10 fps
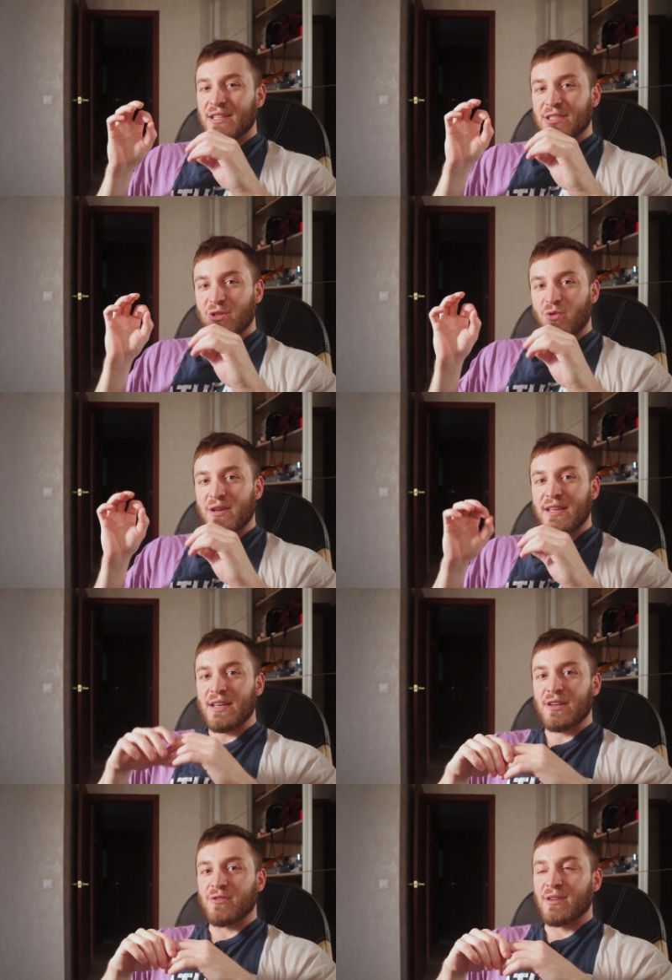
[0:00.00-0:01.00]
So
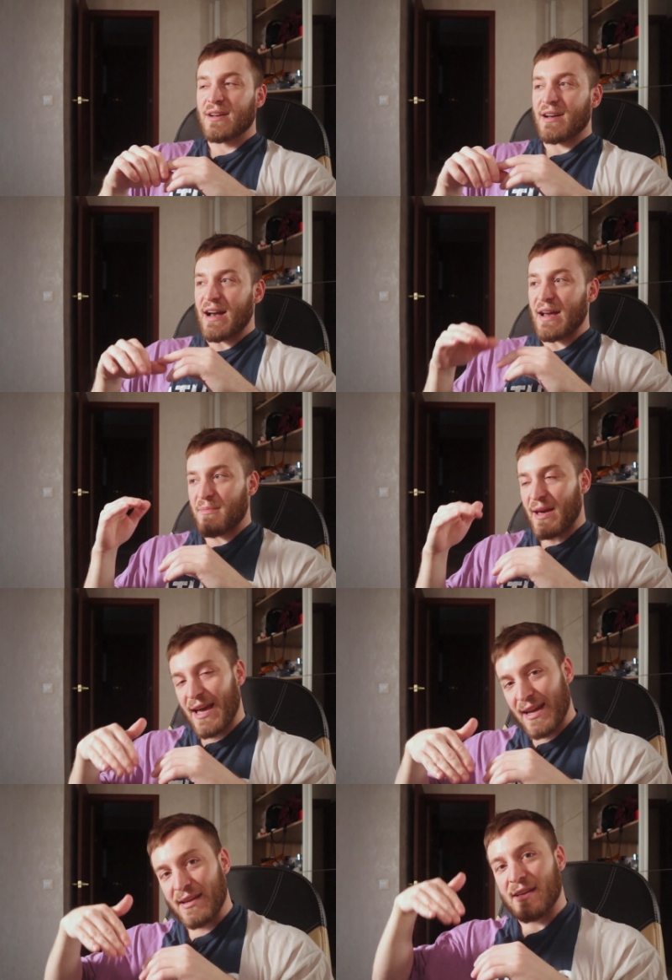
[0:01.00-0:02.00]
here I'm
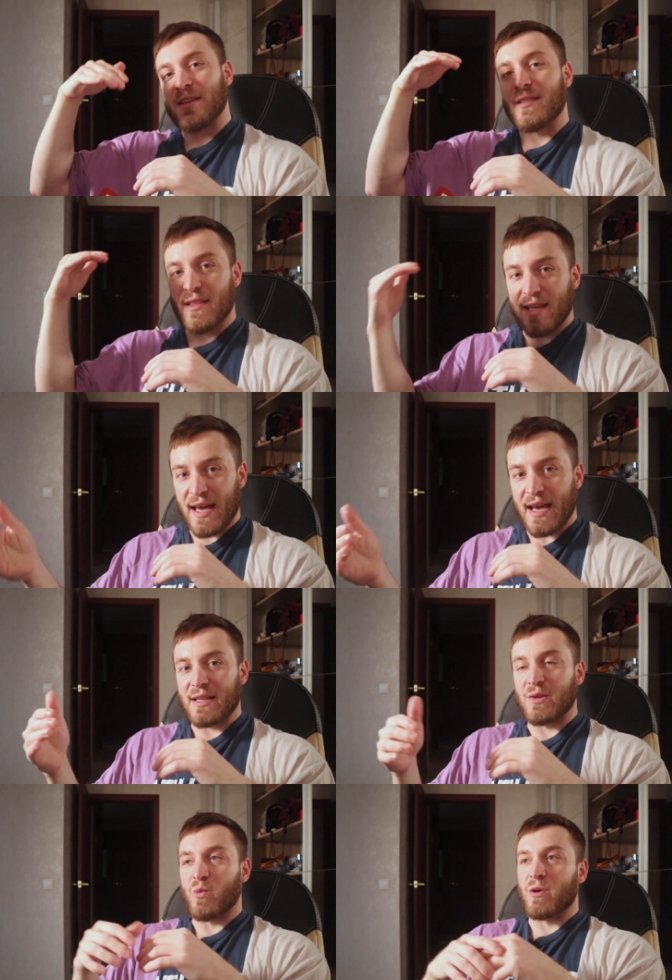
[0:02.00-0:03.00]
adding in the
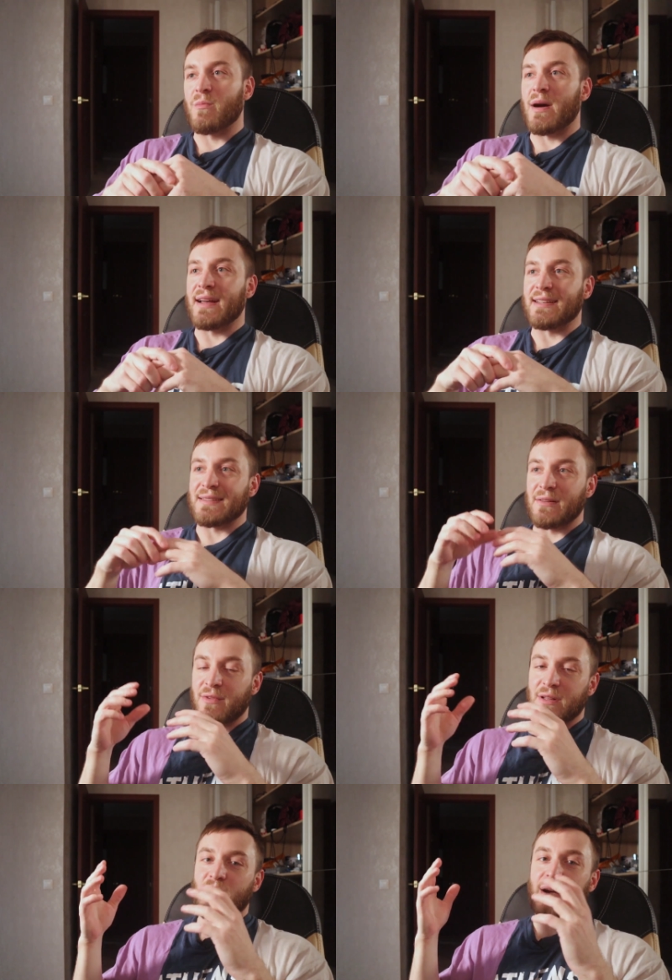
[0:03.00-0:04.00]
end, when
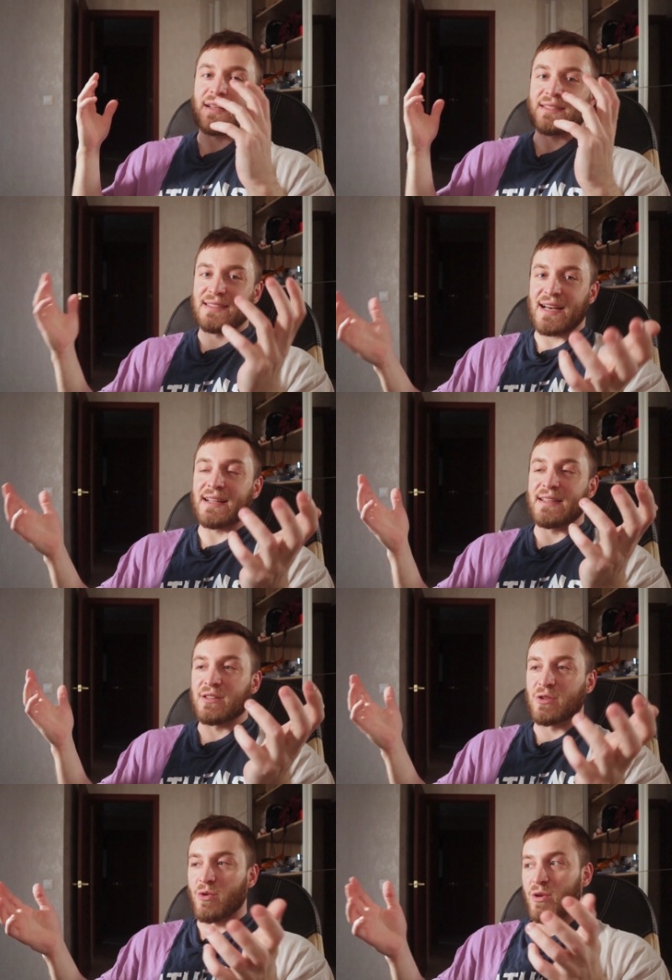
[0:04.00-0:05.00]
my side
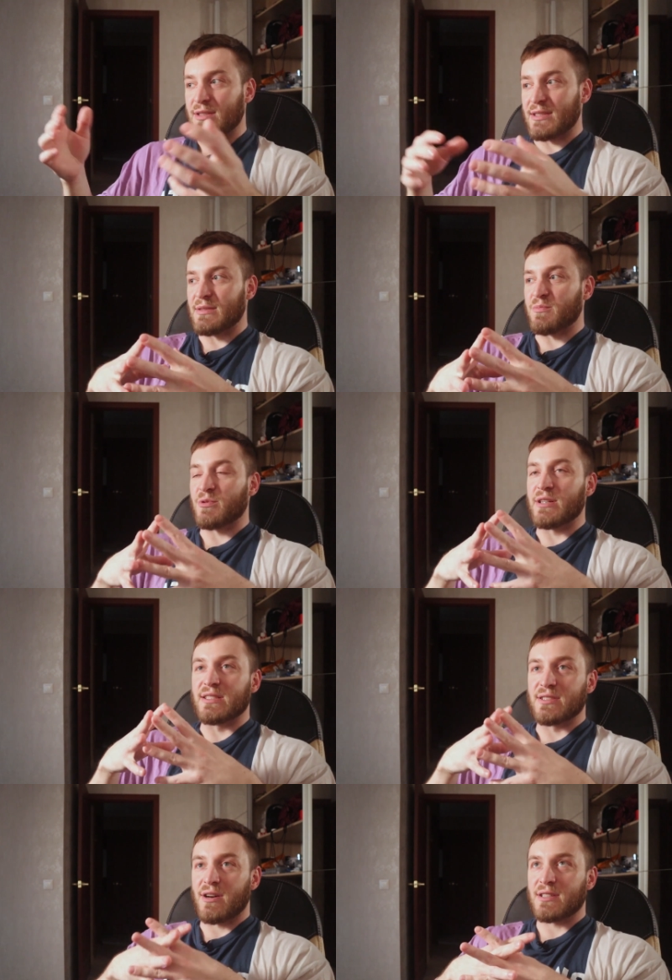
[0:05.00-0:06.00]
deltoids is
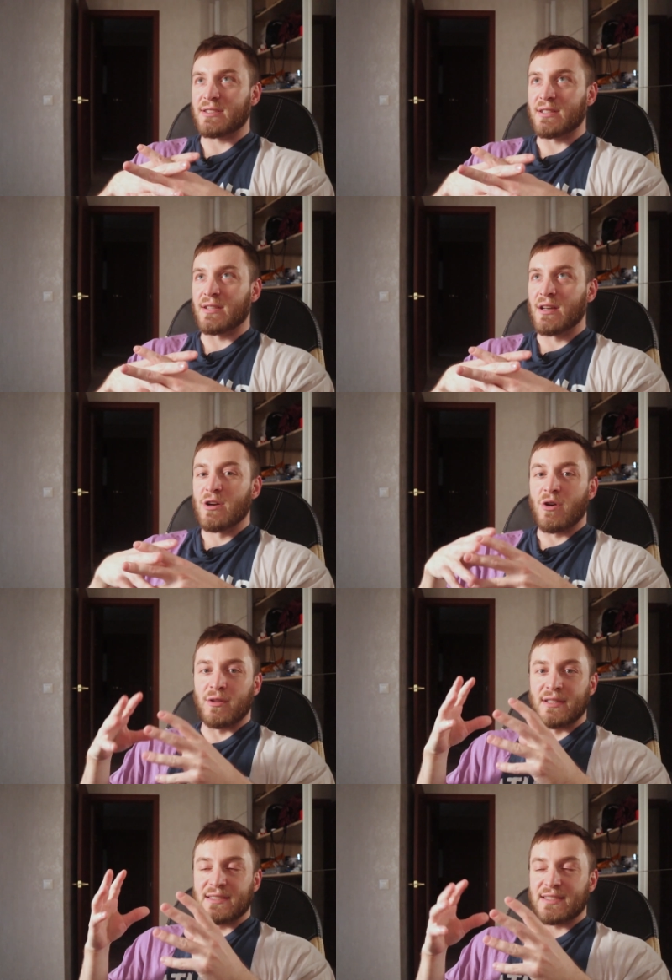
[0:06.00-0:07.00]
pre-exhausted
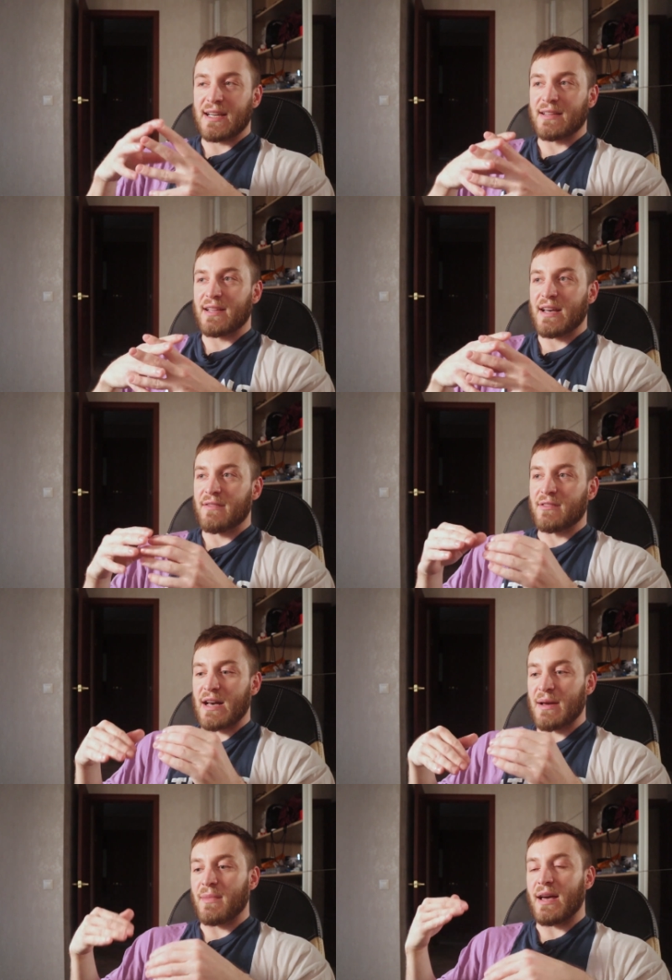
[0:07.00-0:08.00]
on insane level,
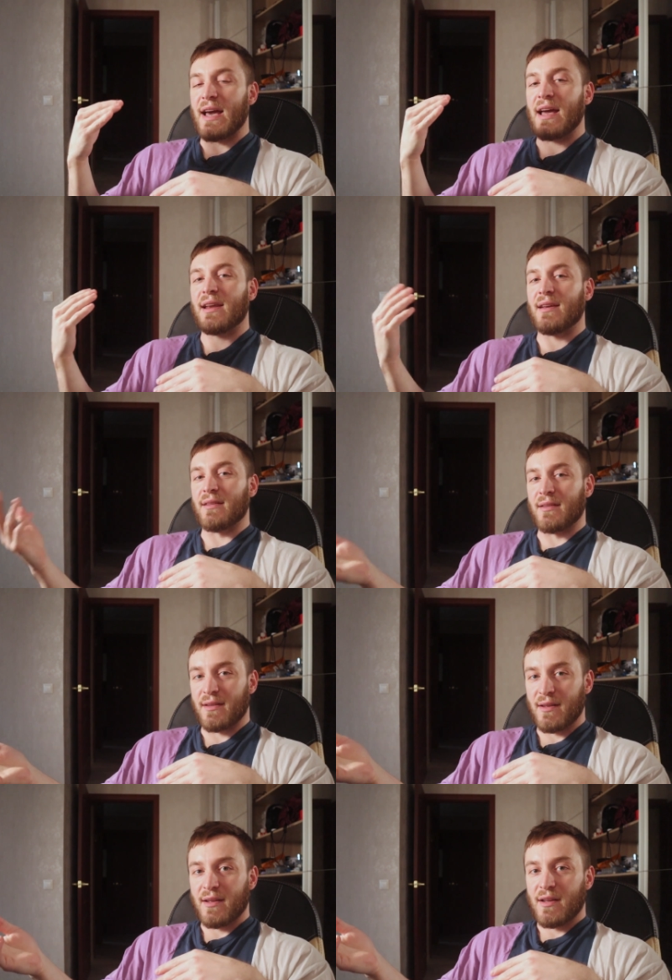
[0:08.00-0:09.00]
I'm adding
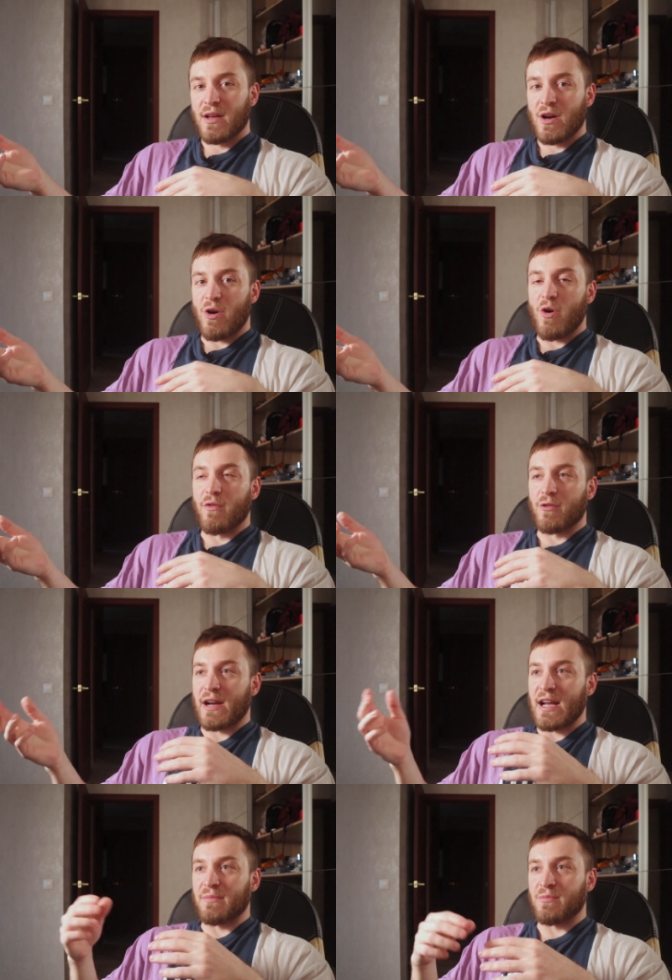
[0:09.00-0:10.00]

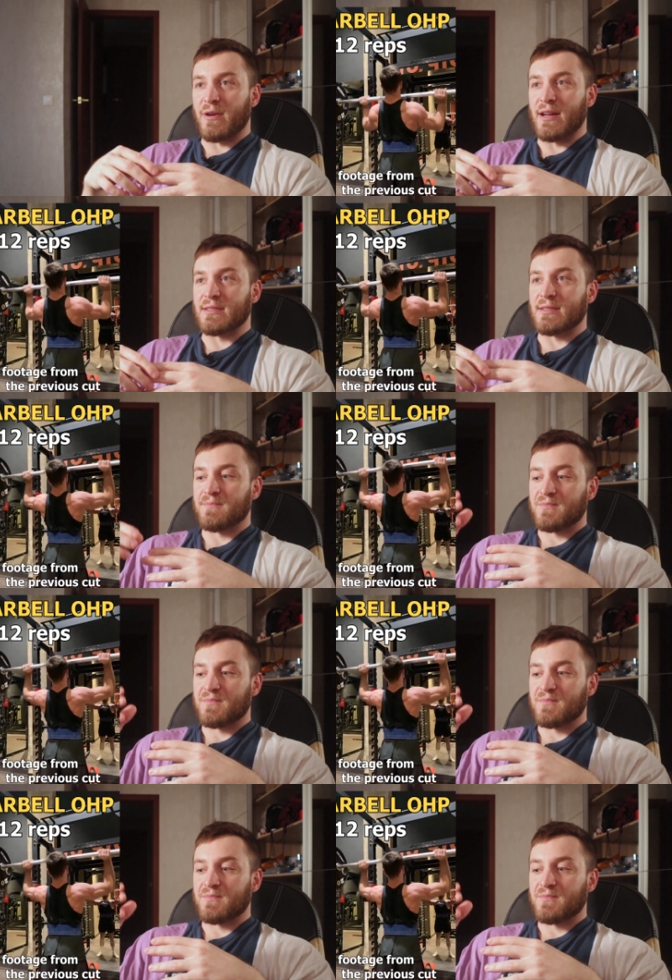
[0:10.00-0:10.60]
overhead press